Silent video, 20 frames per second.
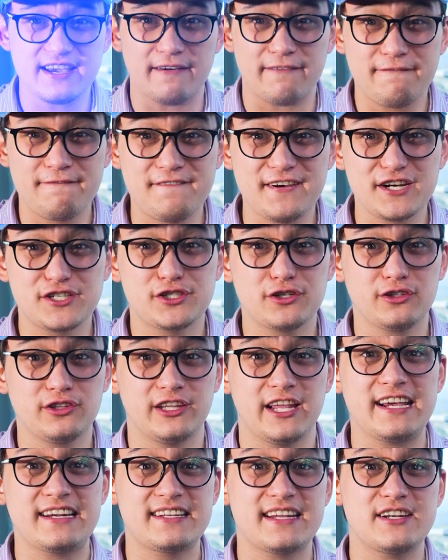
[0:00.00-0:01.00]
official
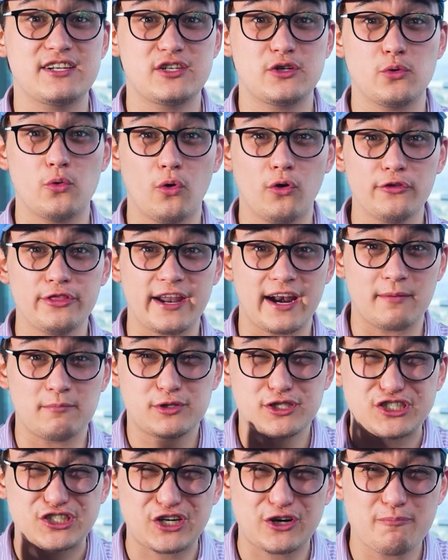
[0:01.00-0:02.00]
LinkedIn tool that I'm
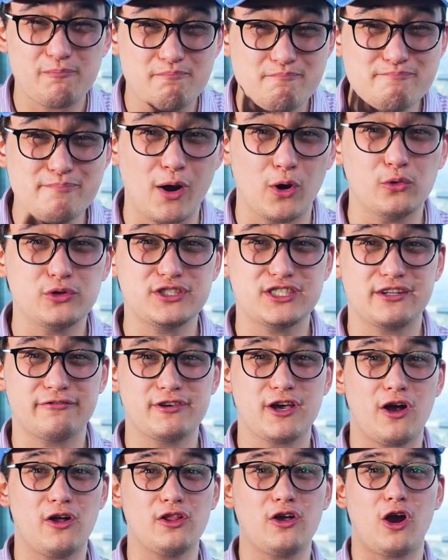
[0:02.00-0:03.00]
sure most of
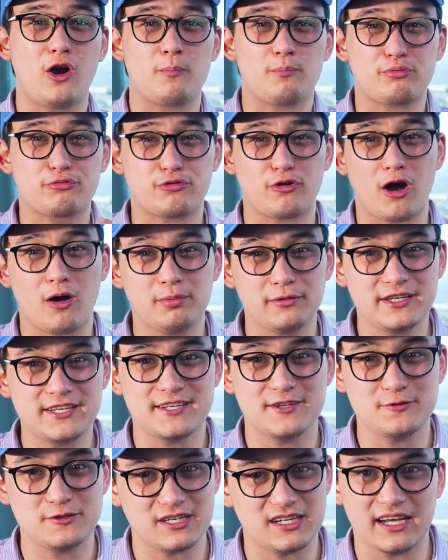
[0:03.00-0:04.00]
y'all are probably
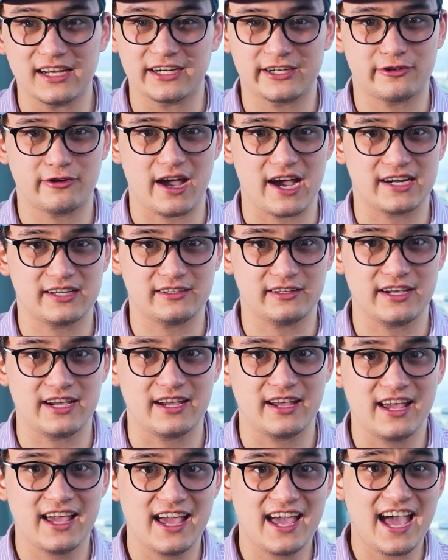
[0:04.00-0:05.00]
using incorrectly,
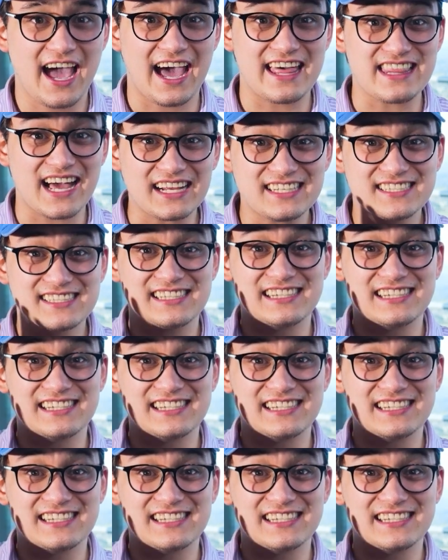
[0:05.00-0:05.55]
and that's